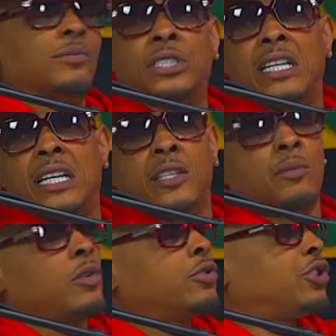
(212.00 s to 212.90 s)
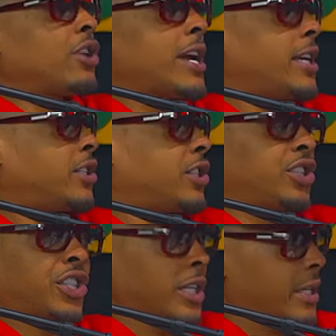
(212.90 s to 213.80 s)
saying the most trashiest
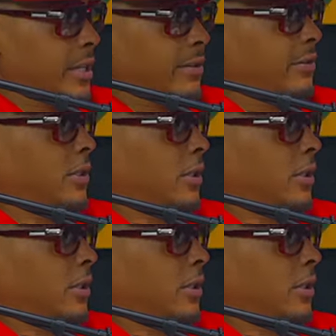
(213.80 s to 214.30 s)
shit ever.